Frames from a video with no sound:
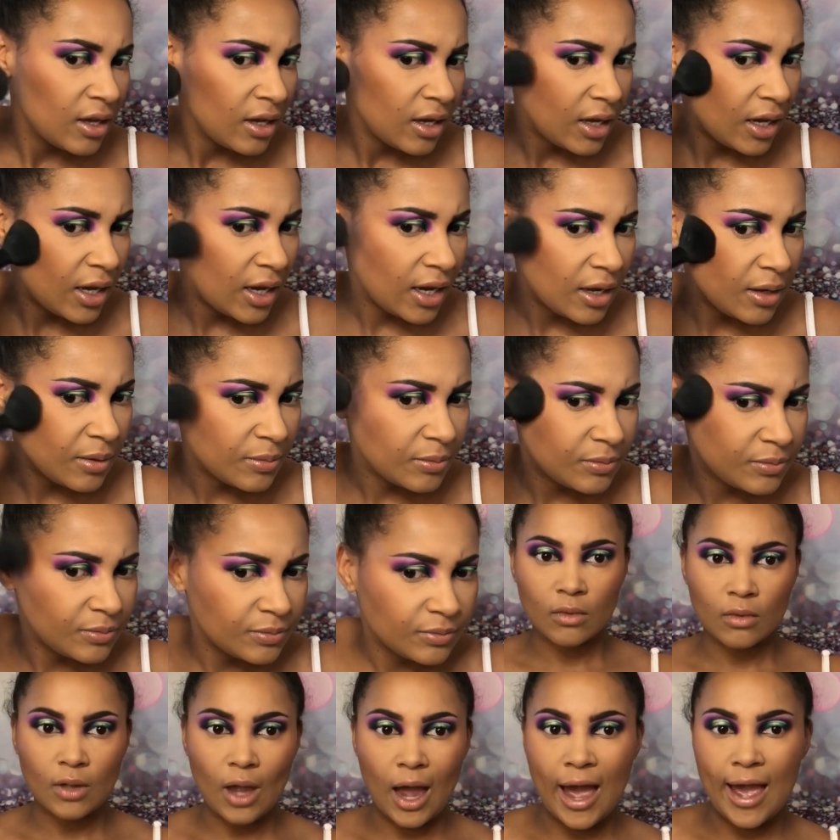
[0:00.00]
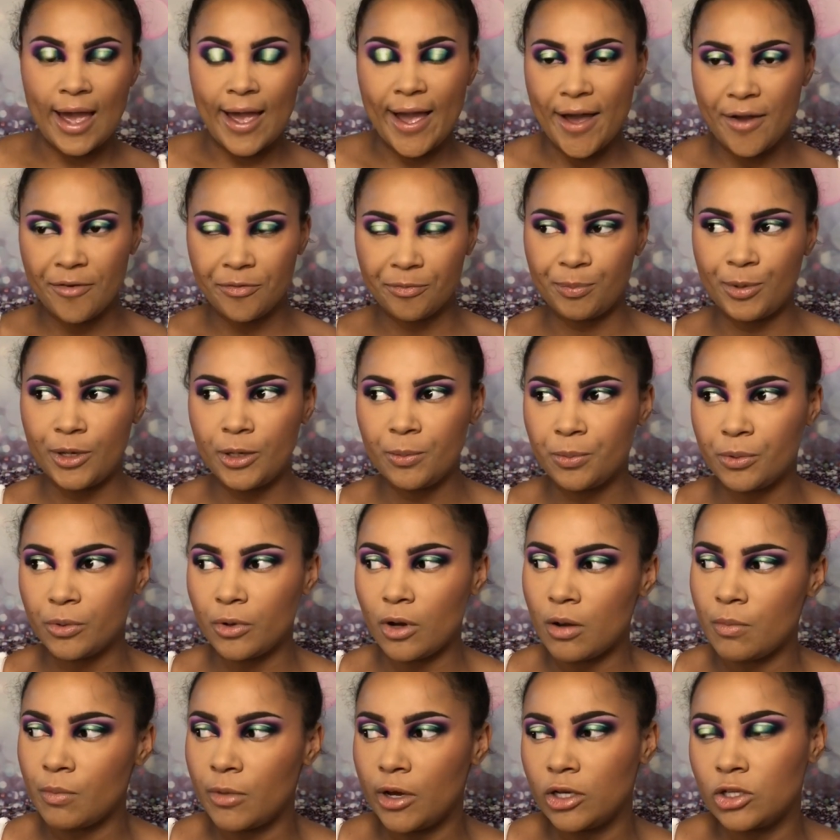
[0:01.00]
I have people
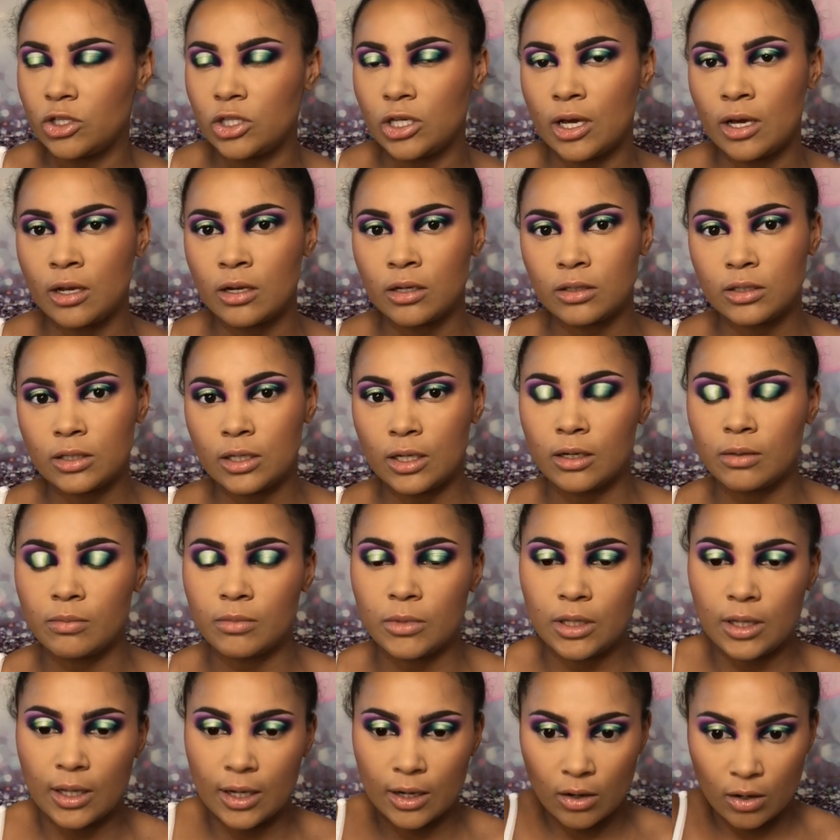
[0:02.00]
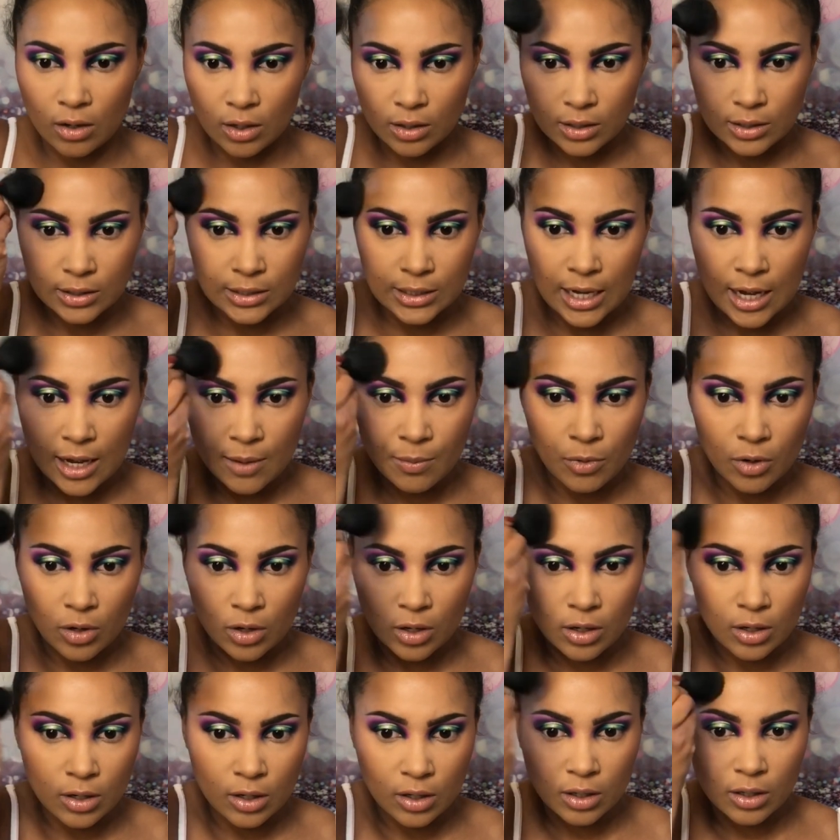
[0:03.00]
on my channel tell me like all the time,
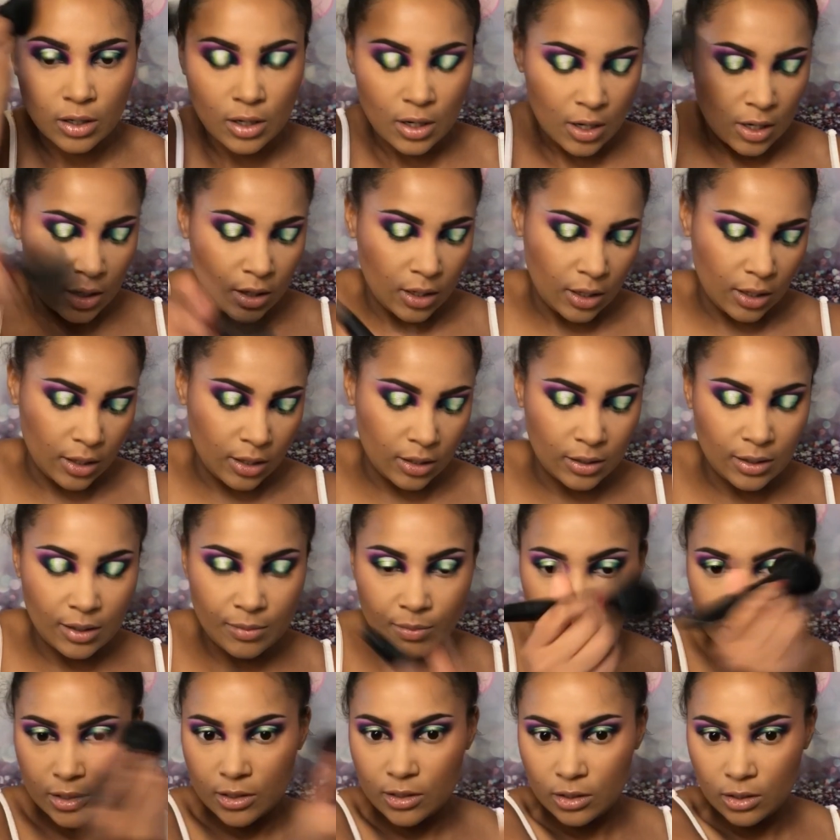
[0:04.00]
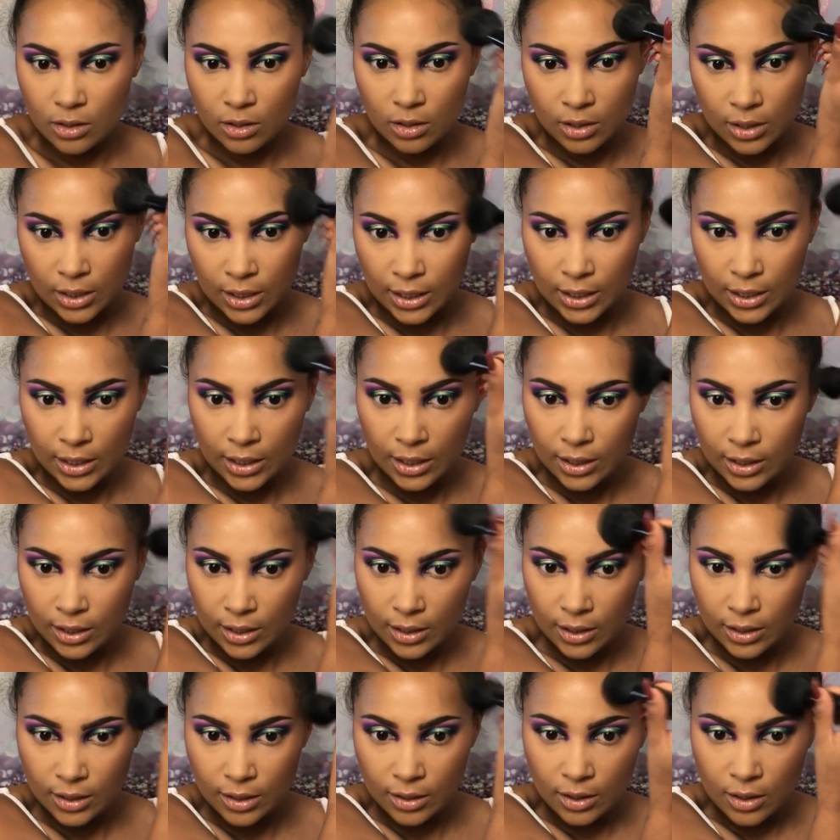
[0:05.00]
oh, let me see your
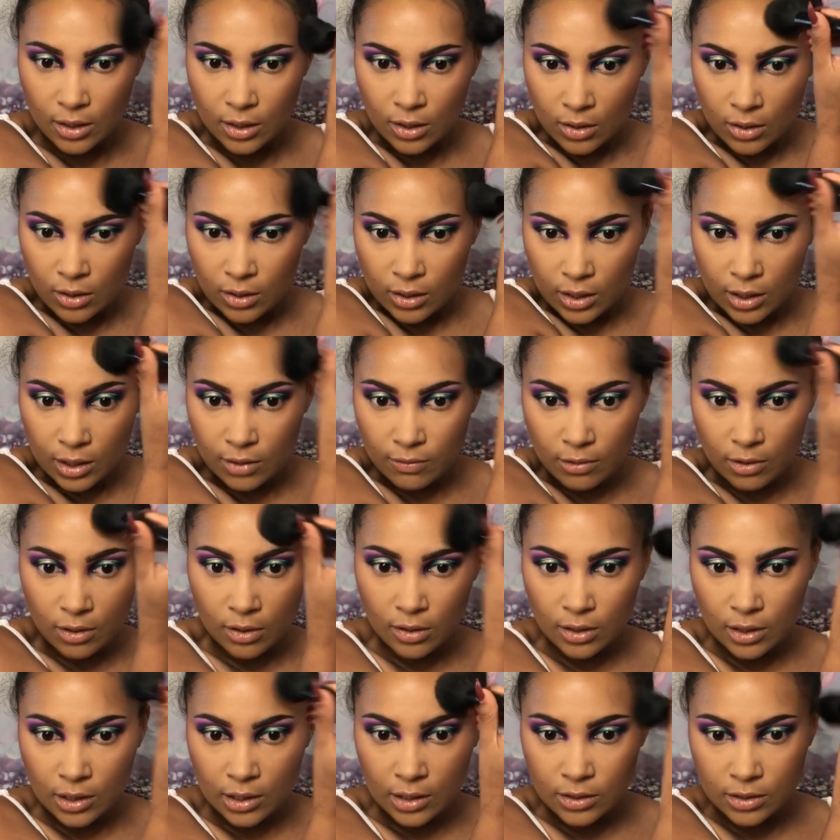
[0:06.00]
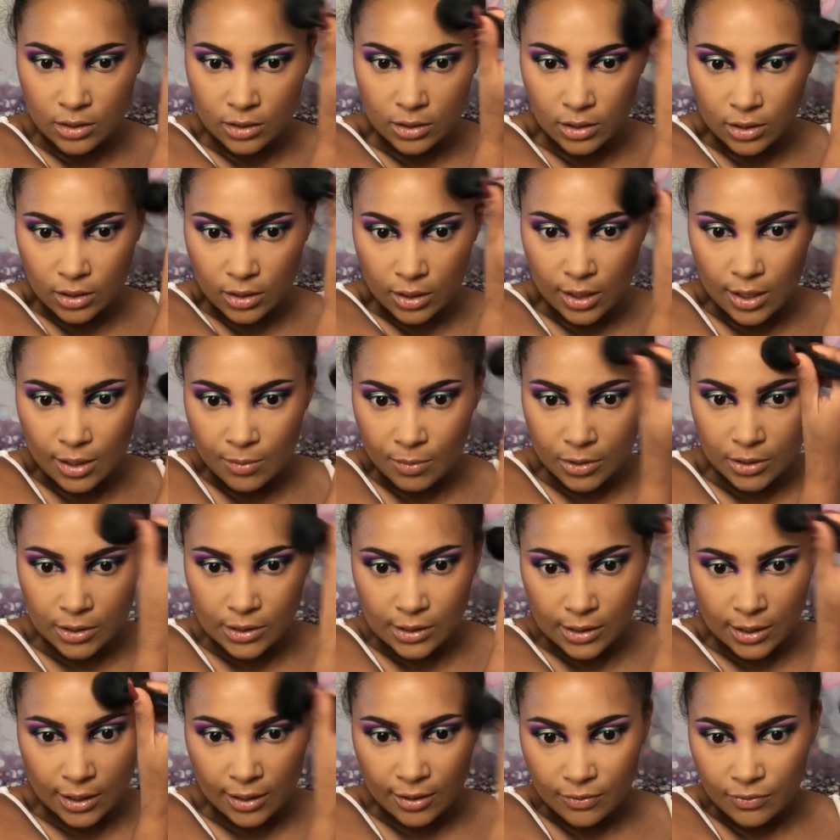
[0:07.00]
kid, even on Instagram and
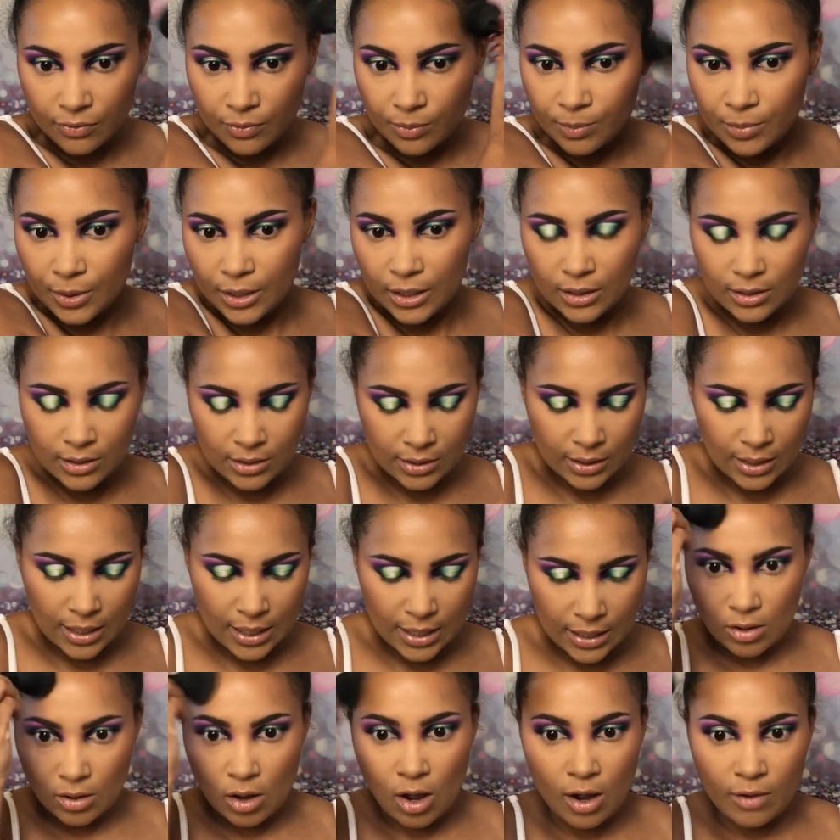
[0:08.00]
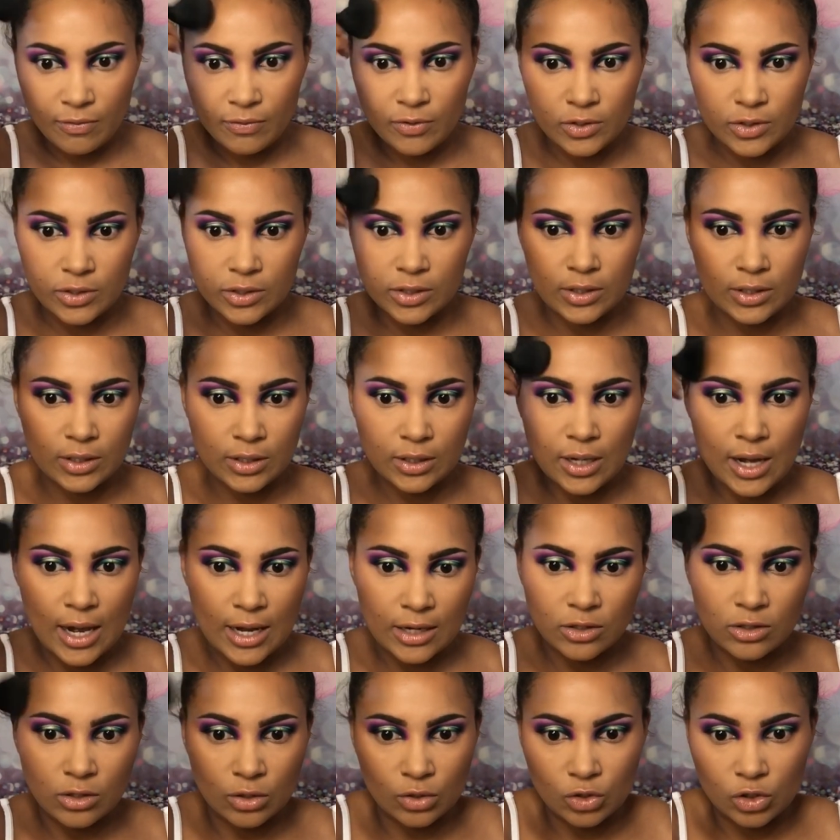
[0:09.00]
stuff, but it's like, obviously I
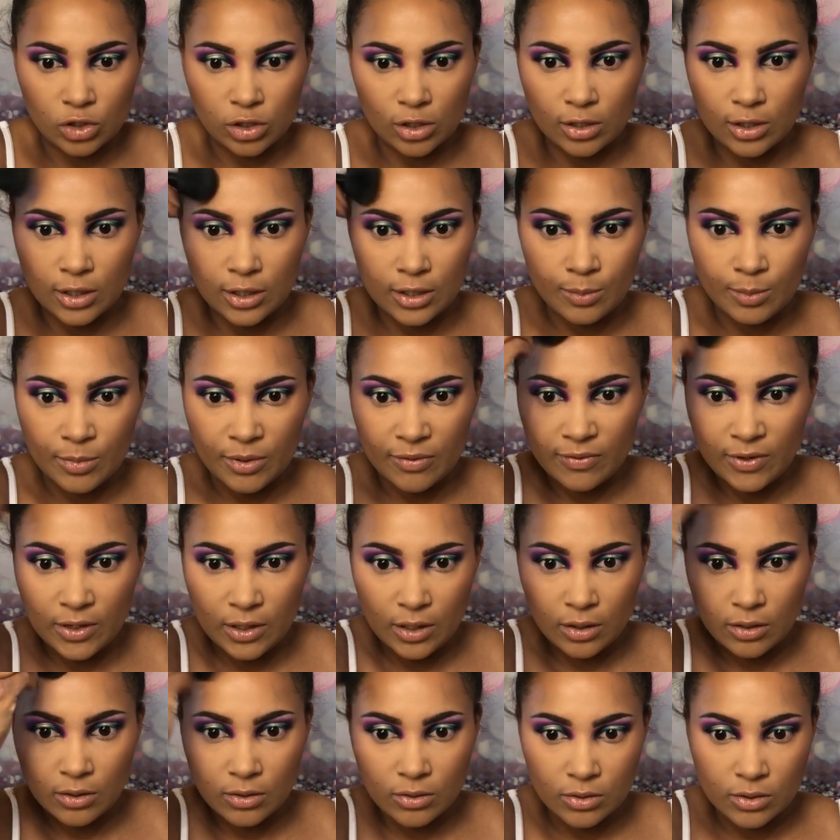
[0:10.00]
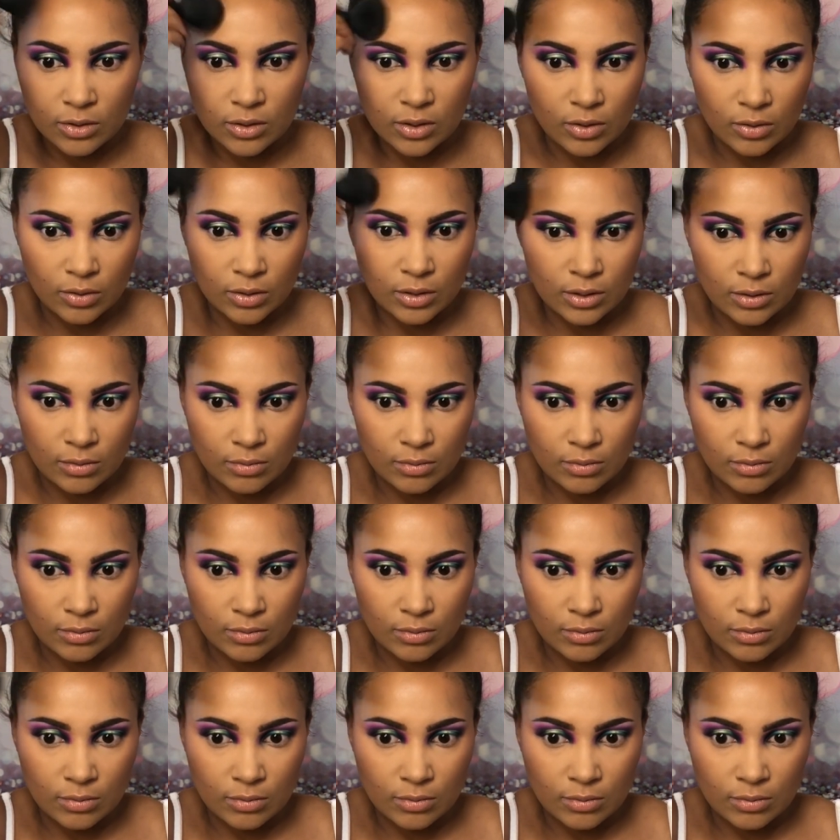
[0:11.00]
don't show her in my videos, so